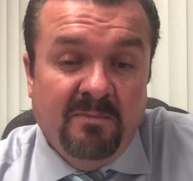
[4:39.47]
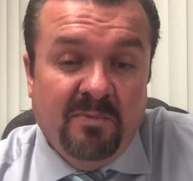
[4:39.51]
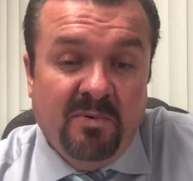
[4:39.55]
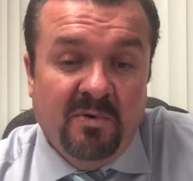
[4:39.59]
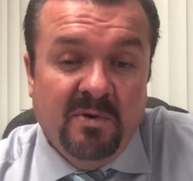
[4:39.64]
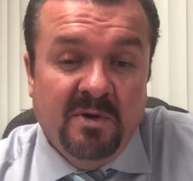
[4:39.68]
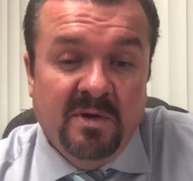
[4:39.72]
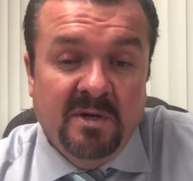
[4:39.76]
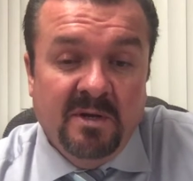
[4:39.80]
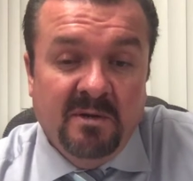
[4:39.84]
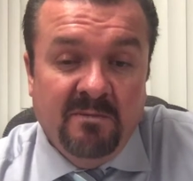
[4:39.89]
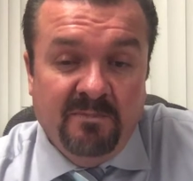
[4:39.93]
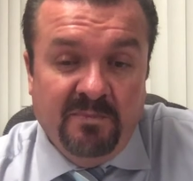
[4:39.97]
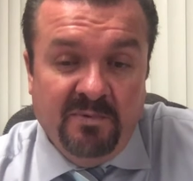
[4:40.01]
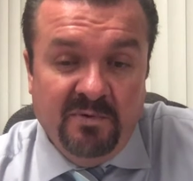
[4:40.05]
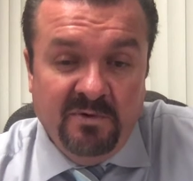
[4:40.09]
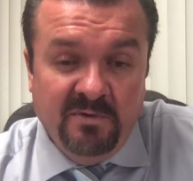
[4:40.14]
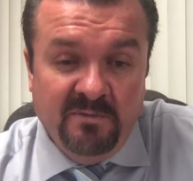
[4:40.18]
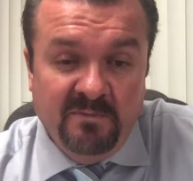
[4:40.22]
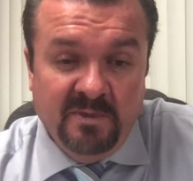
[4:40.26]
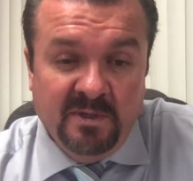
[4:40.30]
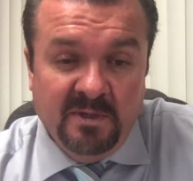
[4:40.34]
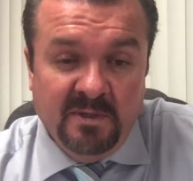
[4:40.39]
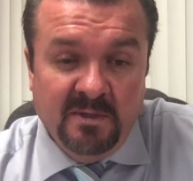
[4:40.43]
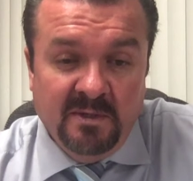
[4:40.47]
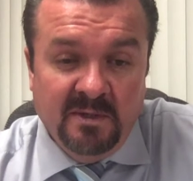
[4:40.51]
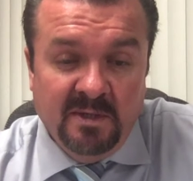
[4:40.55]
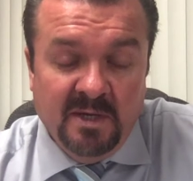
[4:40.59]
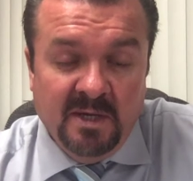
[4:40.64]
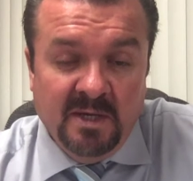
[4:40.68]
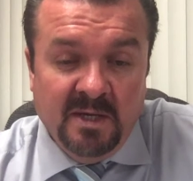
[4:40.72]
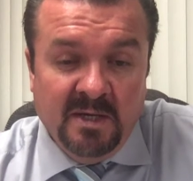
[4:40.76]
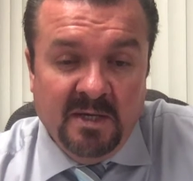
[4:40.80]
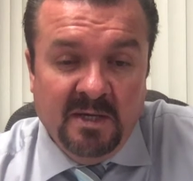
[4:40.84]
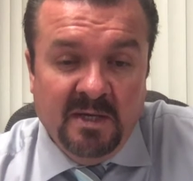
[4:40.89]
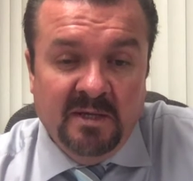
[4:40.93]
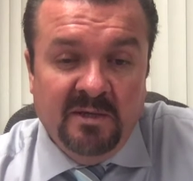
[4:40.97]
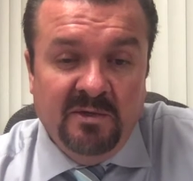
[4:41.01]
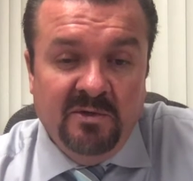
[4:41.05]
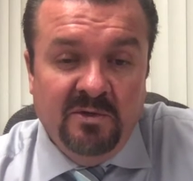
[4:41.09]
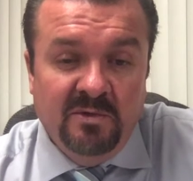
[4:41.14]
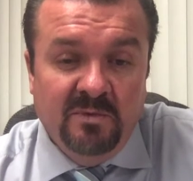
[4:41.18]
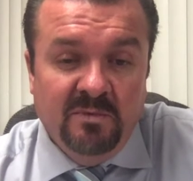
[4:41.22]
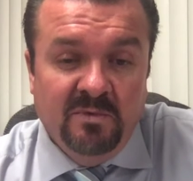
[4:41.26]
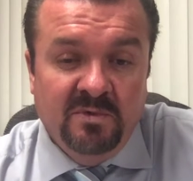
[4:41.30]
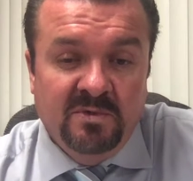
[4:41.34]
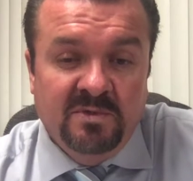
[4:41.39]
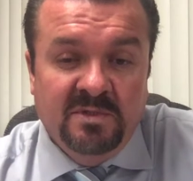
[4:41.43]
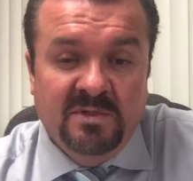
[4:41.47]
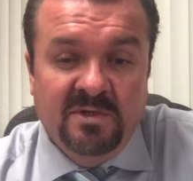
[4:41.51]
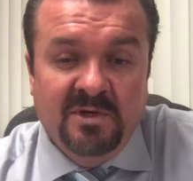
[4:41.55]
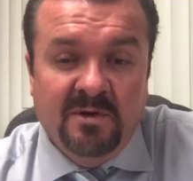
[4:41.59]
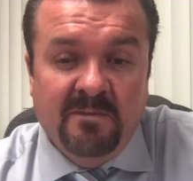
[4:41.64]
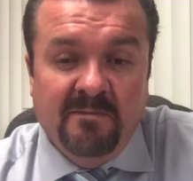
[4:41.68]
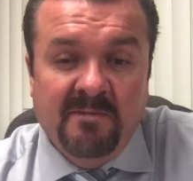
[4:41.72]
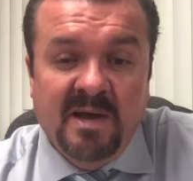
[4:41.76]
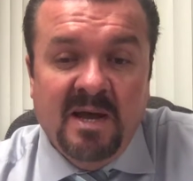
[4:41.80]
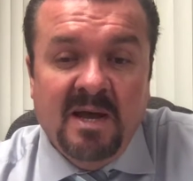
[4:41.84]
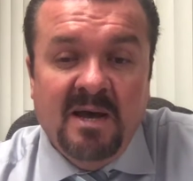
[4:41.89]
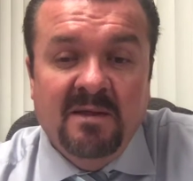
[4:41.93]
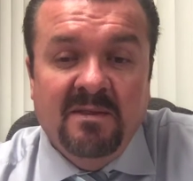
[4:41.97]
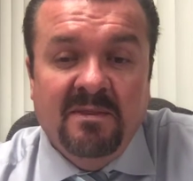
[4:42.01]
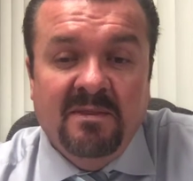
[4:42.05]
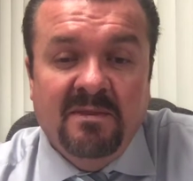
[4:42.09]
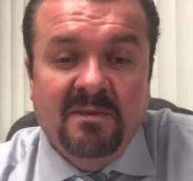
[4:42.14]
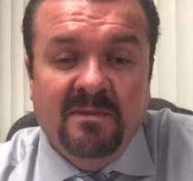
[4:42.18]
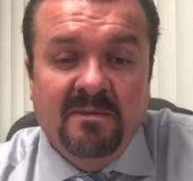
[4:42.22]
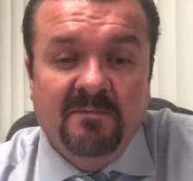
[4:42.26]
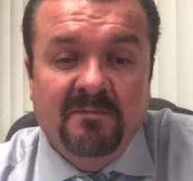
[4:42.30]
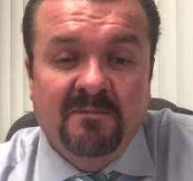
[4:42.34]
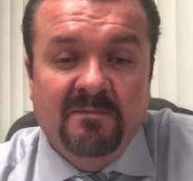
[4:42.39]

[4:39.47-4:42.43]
point improvement in numeracy or math